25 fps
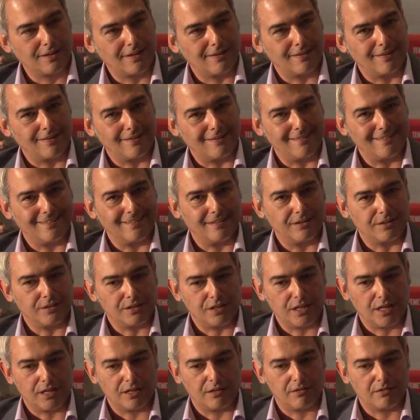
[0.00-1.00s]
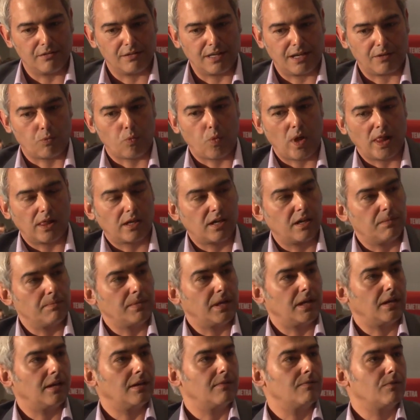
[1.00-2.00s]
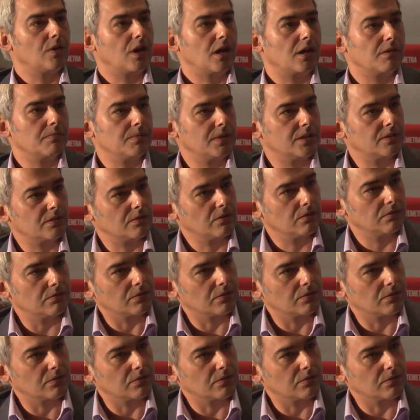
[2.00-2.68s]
that welcoming environment